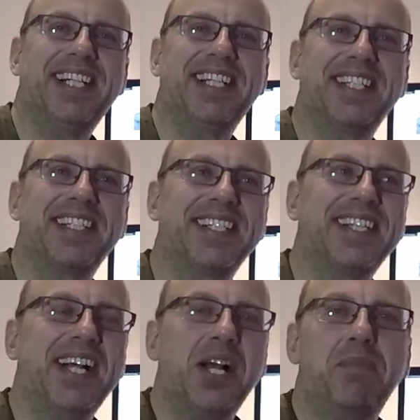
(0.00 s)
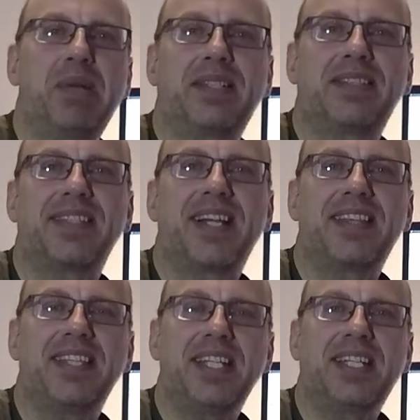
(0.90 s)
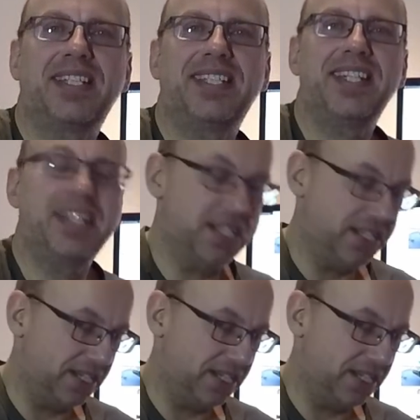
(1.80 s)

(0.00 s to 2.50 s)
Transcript: But I think in